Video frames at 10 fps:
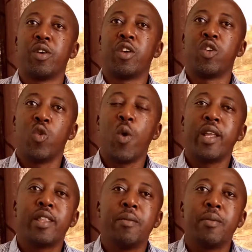You are
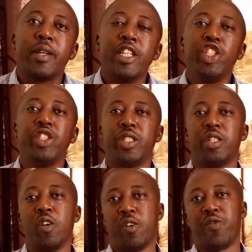the
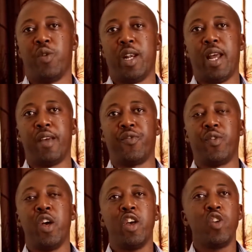engine of your life,
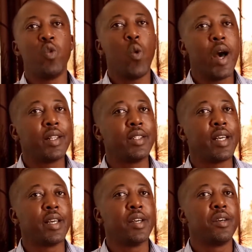you are the,